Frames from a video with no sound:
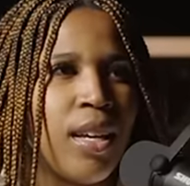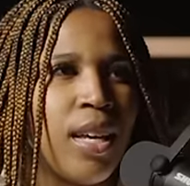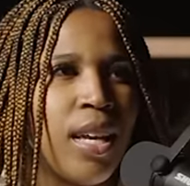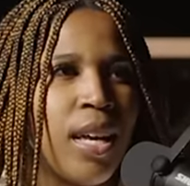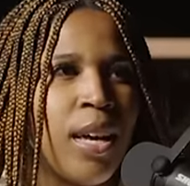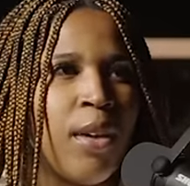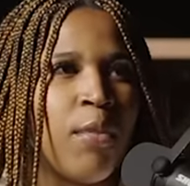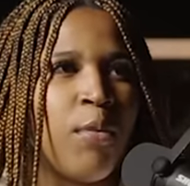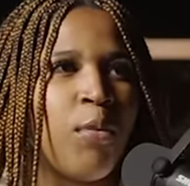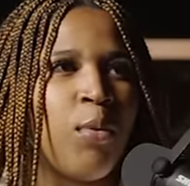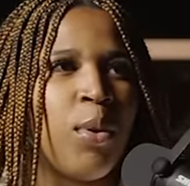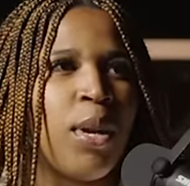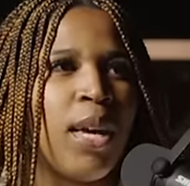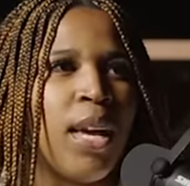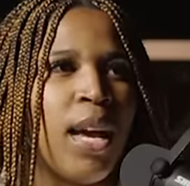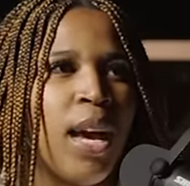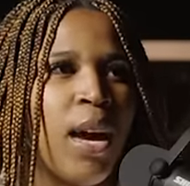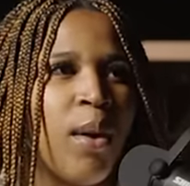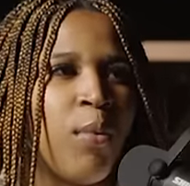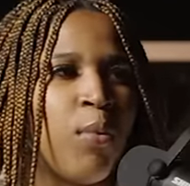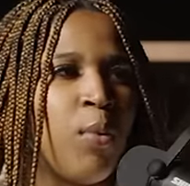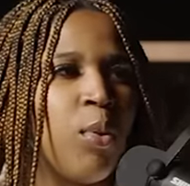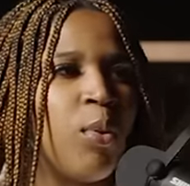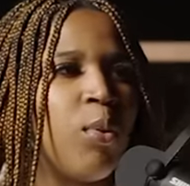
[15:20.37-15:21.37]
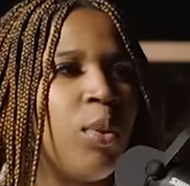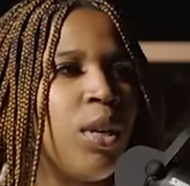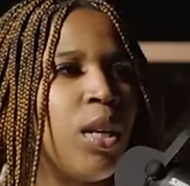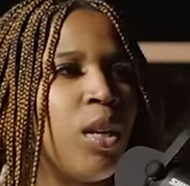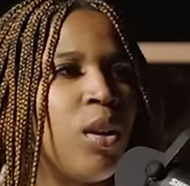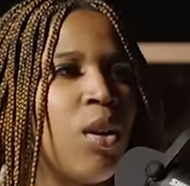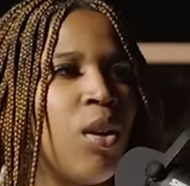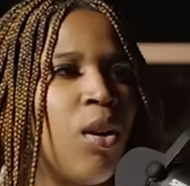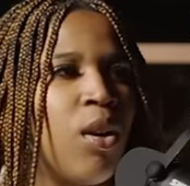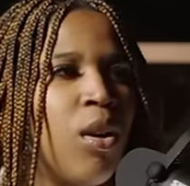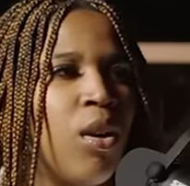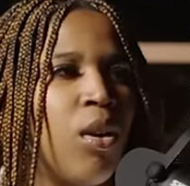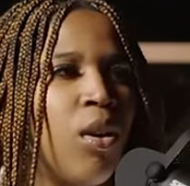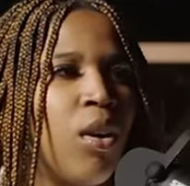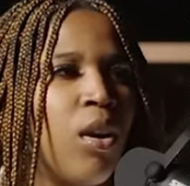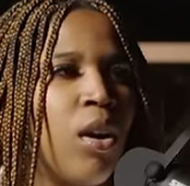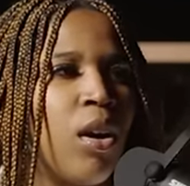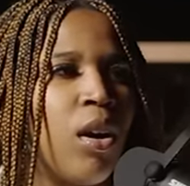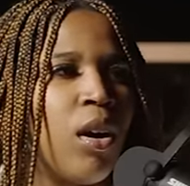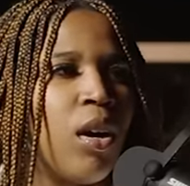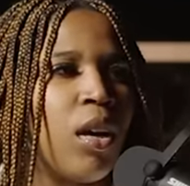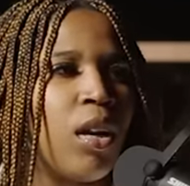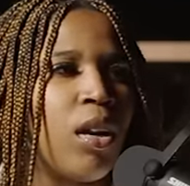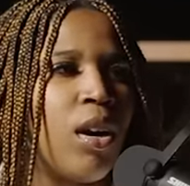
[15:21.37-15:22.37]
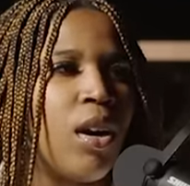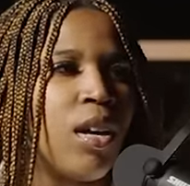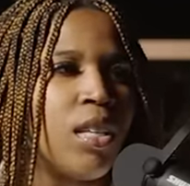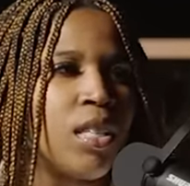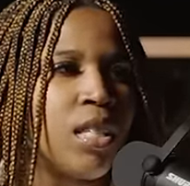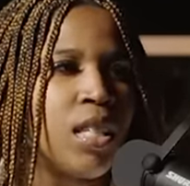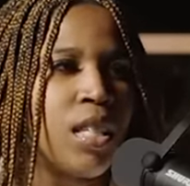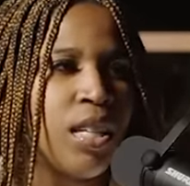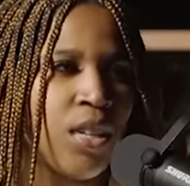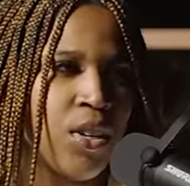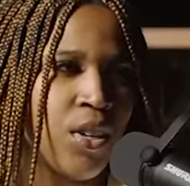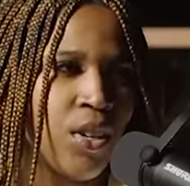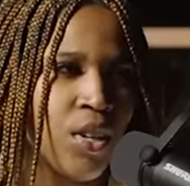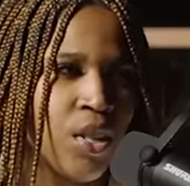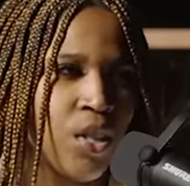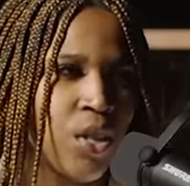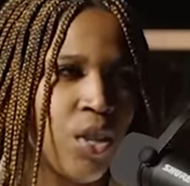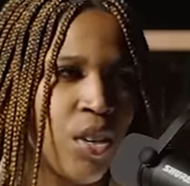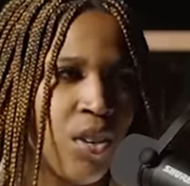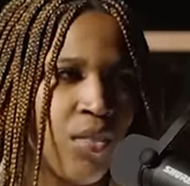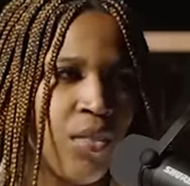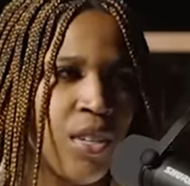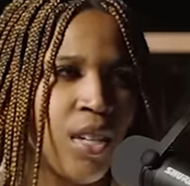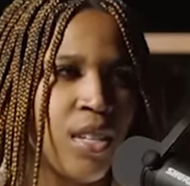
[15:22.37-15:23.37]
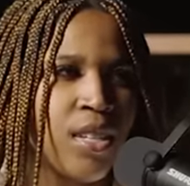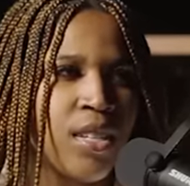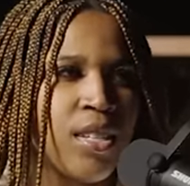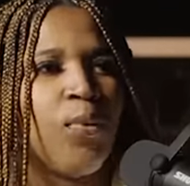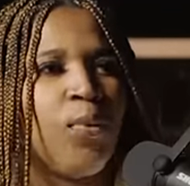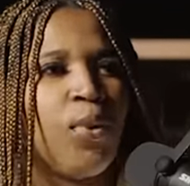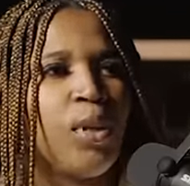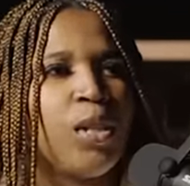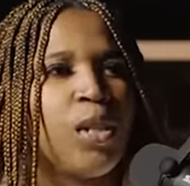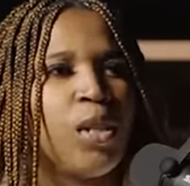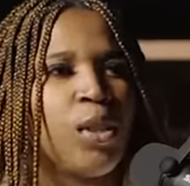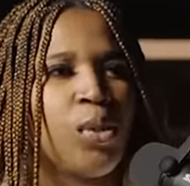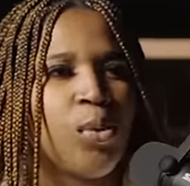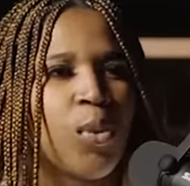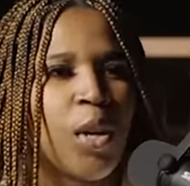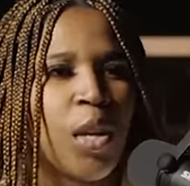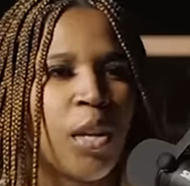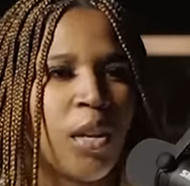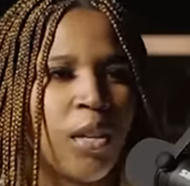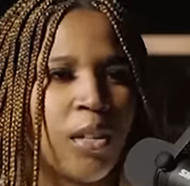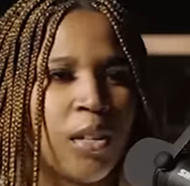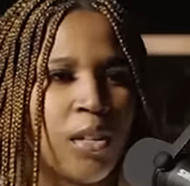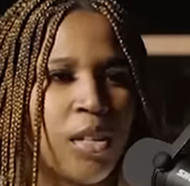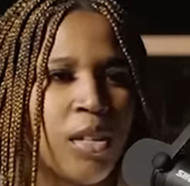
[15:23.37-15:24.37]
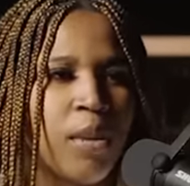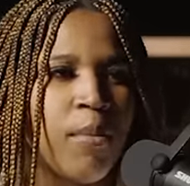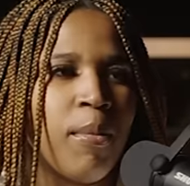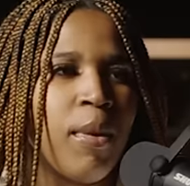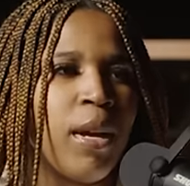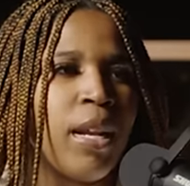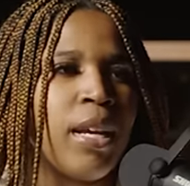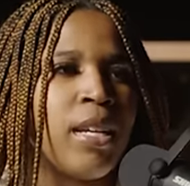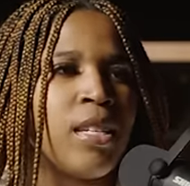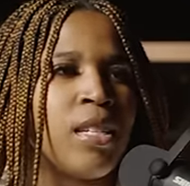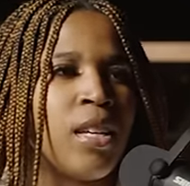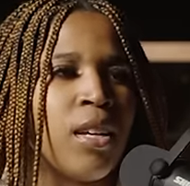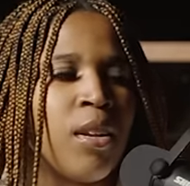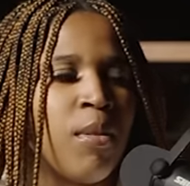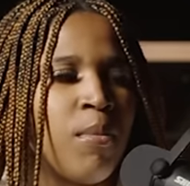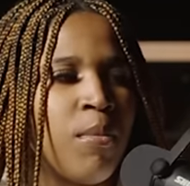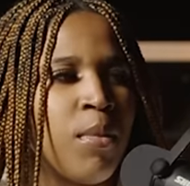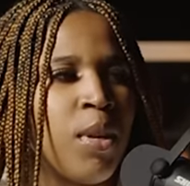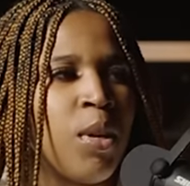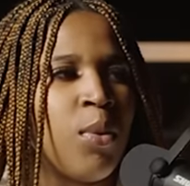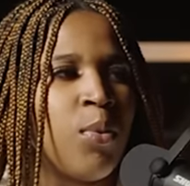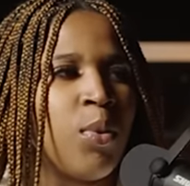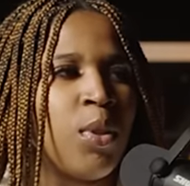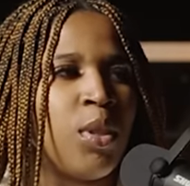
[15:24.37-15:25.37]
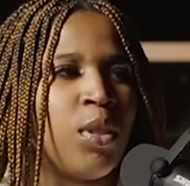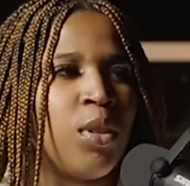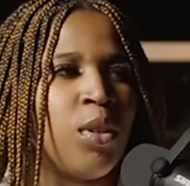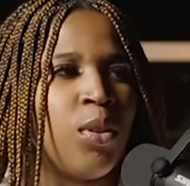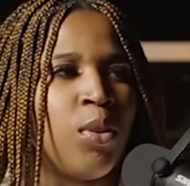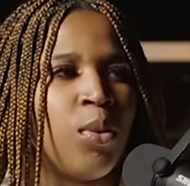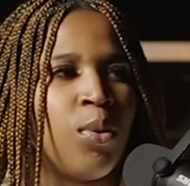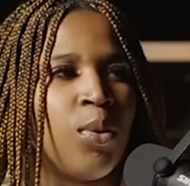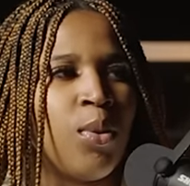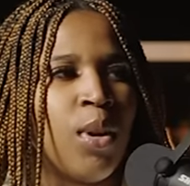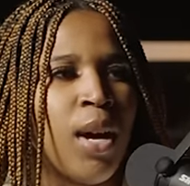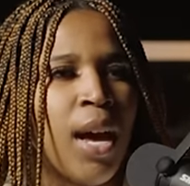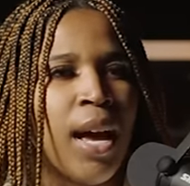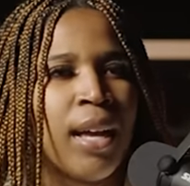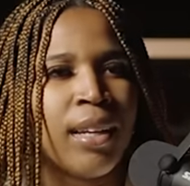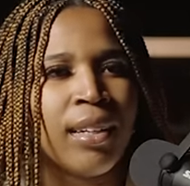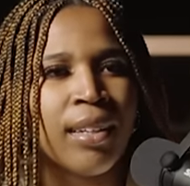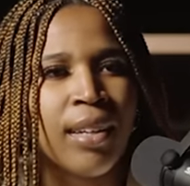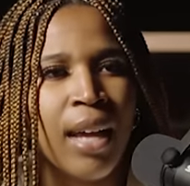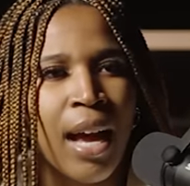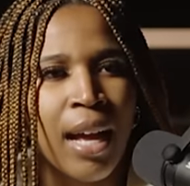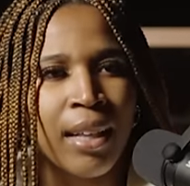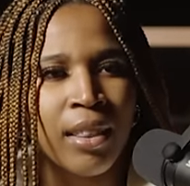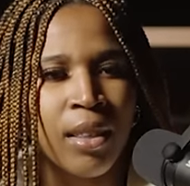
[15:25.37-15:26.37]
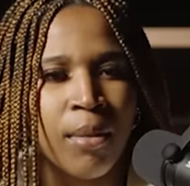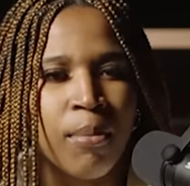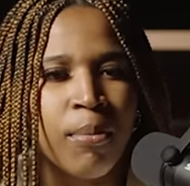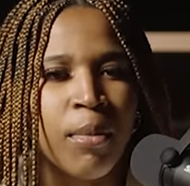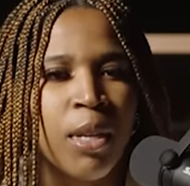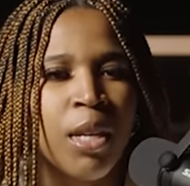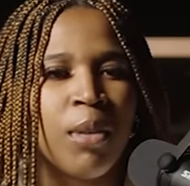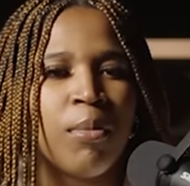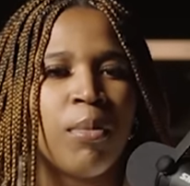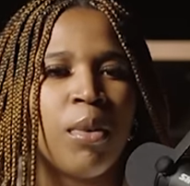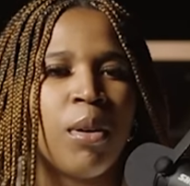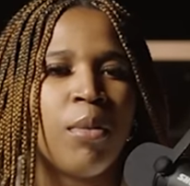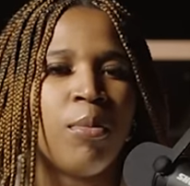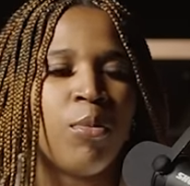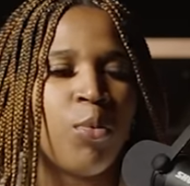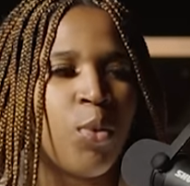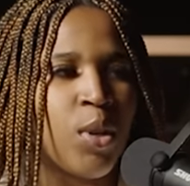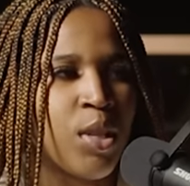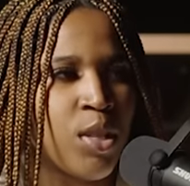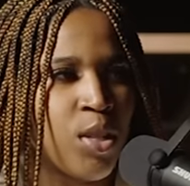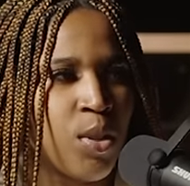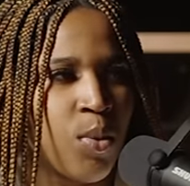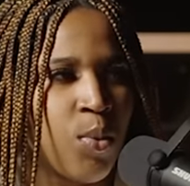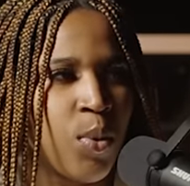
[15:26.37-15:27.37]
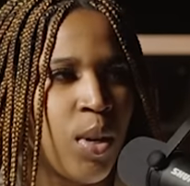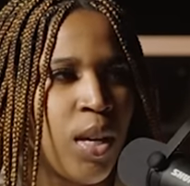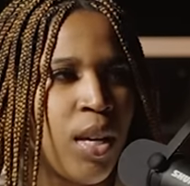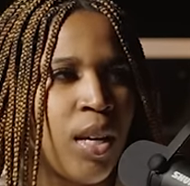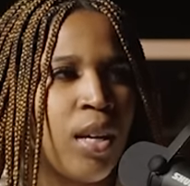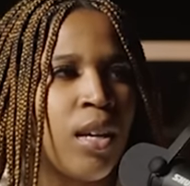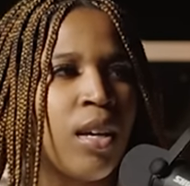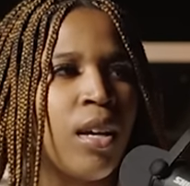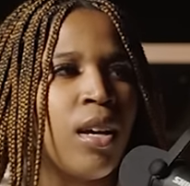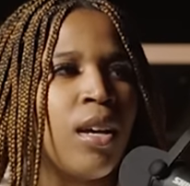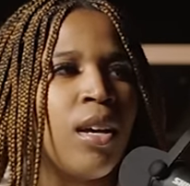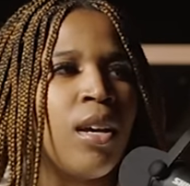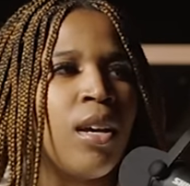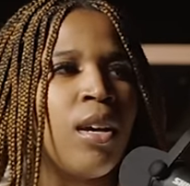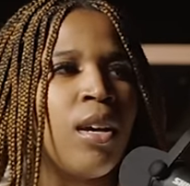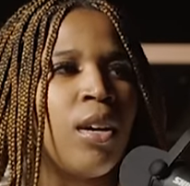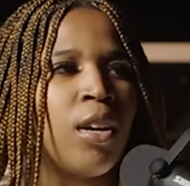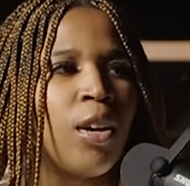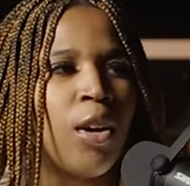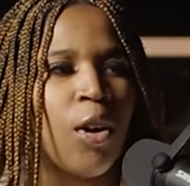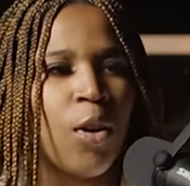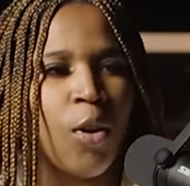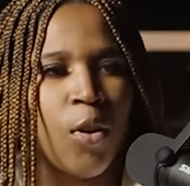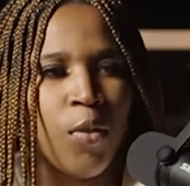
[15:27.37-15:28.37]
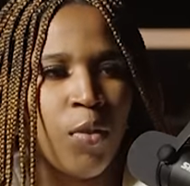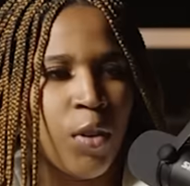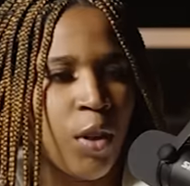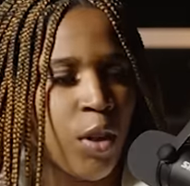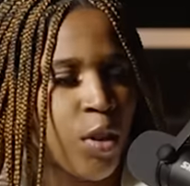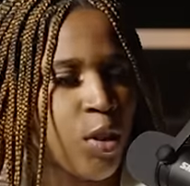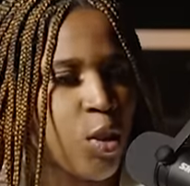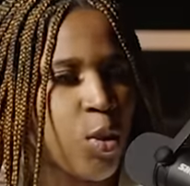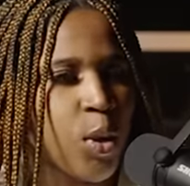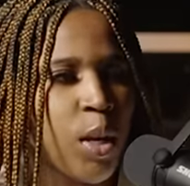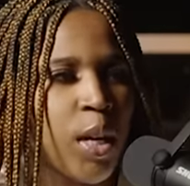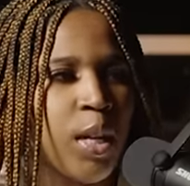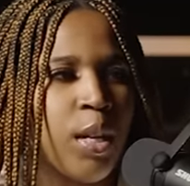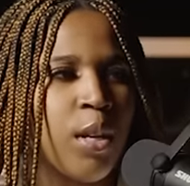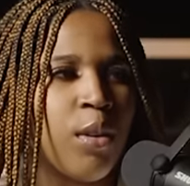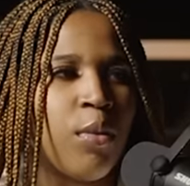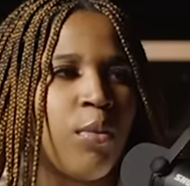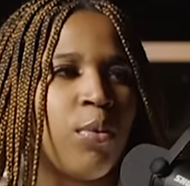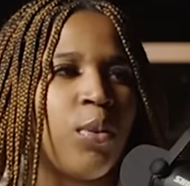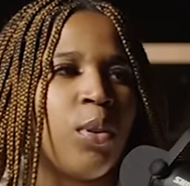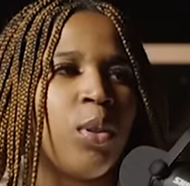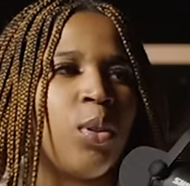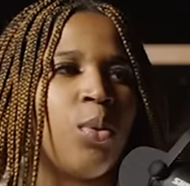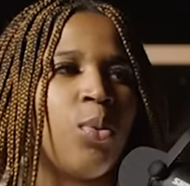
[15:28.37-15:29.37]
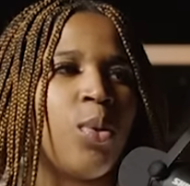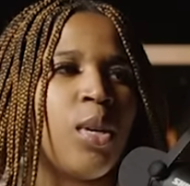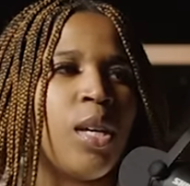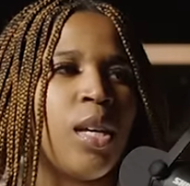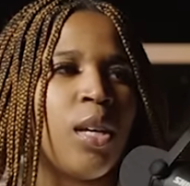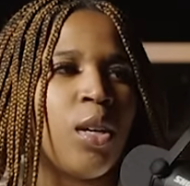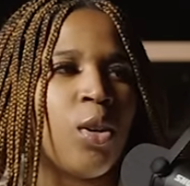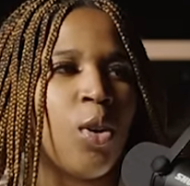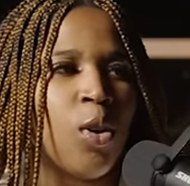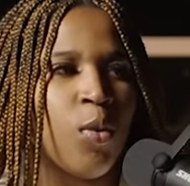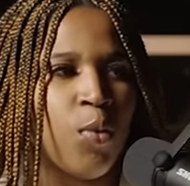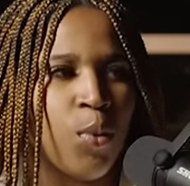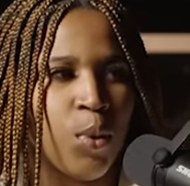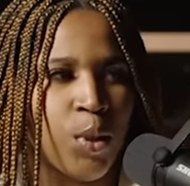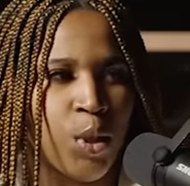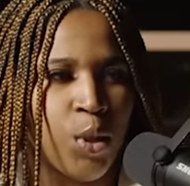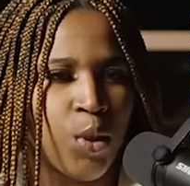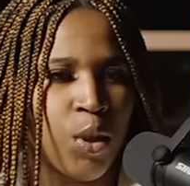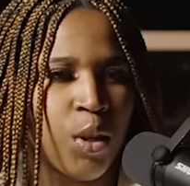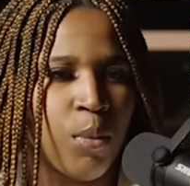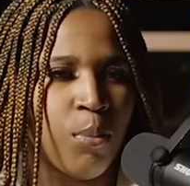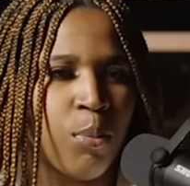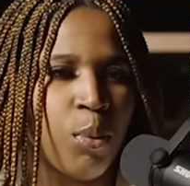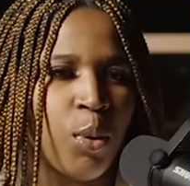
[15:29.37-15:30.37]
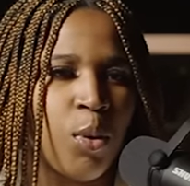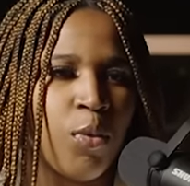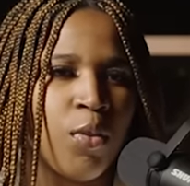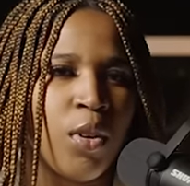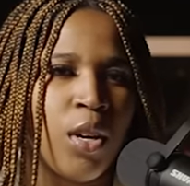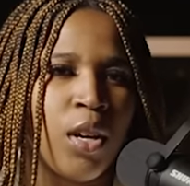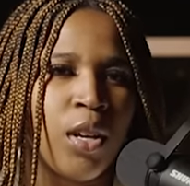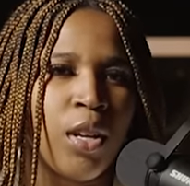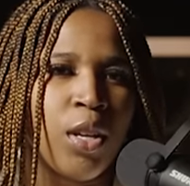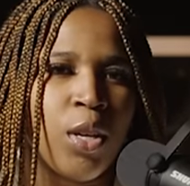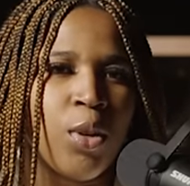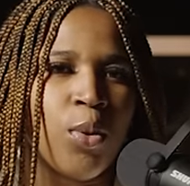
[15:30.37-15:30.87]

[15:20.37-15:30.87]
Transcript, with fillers: if we have what we'd call our concierge service, which is when somebody is going to meet with you at, at the minimum once a week go over your trading for the week, go over what you can improve on.